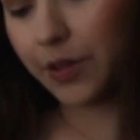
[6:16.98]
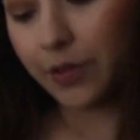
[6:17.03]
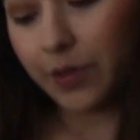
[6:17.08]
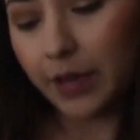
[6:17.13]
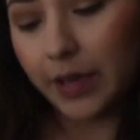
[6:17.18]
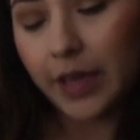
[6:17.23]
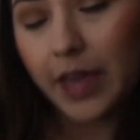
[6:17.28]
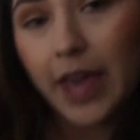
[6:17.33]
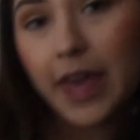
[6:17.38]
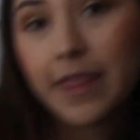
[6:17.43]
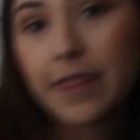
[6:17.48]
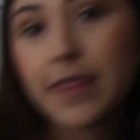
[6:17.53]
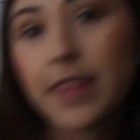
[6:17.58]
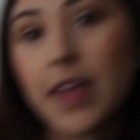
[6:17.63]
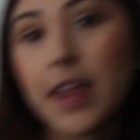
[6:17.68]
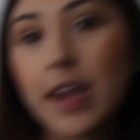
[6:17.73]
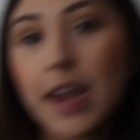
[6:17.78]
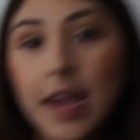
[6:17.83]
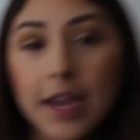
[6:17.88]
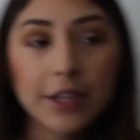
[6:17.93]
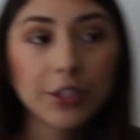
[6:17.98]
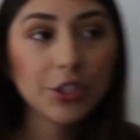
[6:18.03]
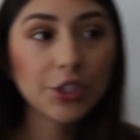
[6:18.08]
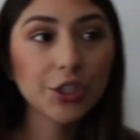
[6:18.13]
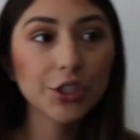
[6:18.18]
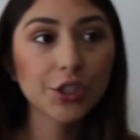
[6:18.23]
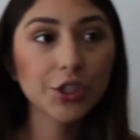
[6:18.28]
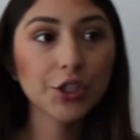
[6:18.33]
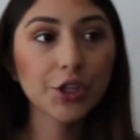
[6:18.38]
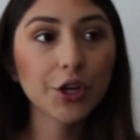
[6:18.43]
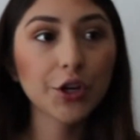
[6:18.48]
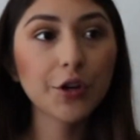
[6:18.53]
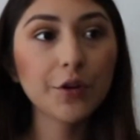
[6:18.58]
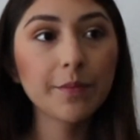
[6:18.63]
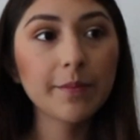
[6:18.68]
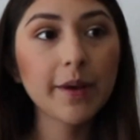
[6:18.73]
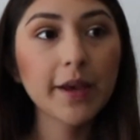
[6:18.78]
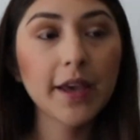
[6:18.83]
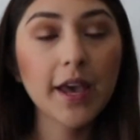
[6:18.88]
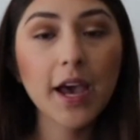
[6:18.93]
Okay, and then I just
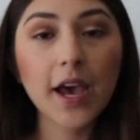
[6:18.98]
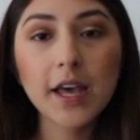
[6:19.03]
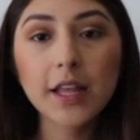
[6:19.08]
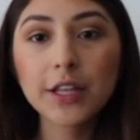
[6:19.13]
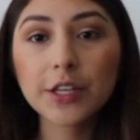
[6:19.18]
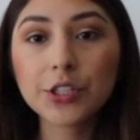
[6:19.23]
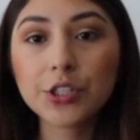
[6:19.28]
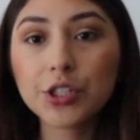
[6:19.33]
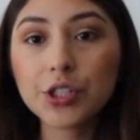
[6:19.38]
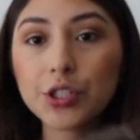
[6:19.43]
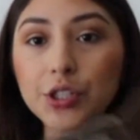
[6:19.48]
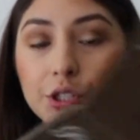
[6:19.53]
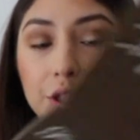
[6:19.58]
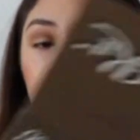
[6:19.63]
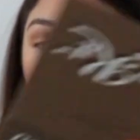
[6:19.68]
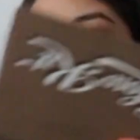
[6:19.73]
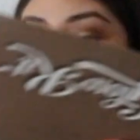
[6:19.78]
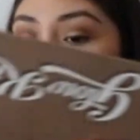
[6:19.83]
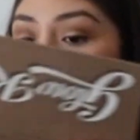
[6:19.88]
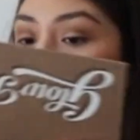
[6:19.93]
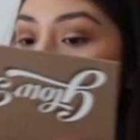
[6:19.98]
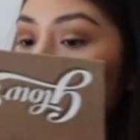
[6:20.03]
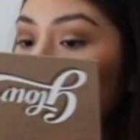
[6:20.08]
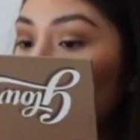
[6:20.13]
curl my eyelashes super